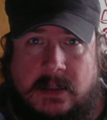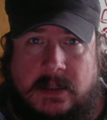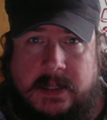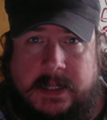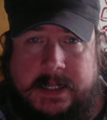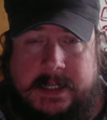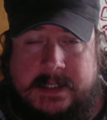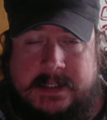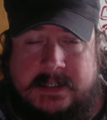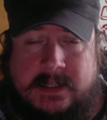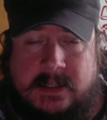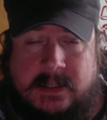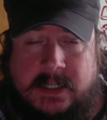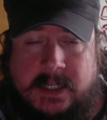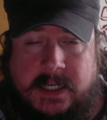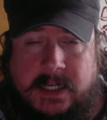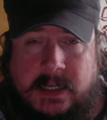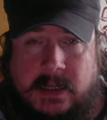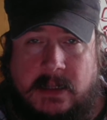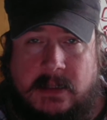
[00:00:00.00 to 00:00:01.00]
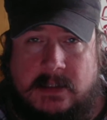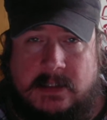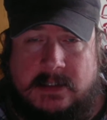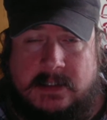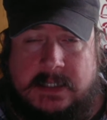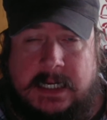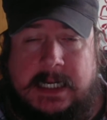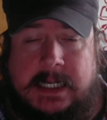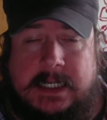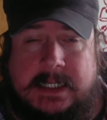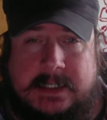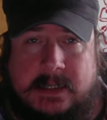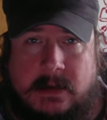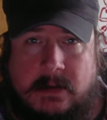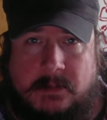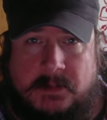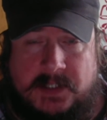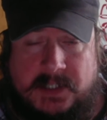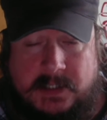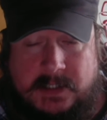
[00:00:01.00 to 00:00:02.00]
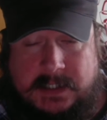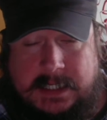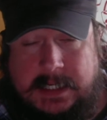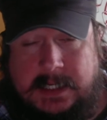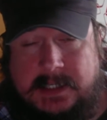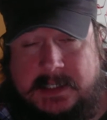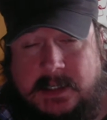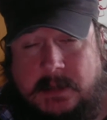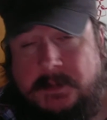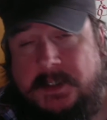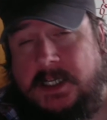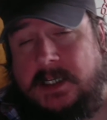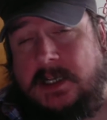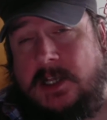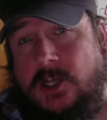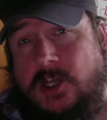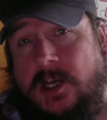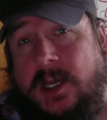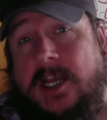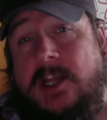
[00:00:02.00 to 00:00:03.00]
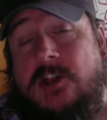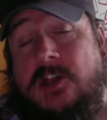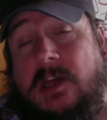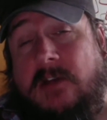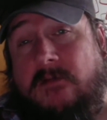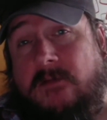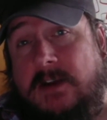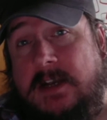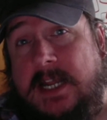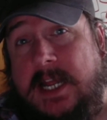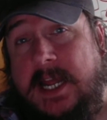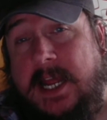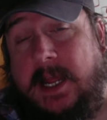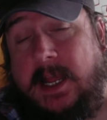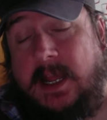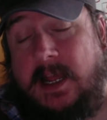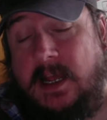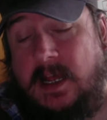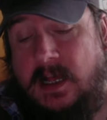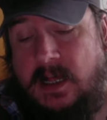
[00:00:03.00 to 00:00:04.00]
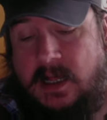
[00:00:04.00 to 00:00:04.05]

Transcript: is the daily psalms. The daily psalms are going to change every day.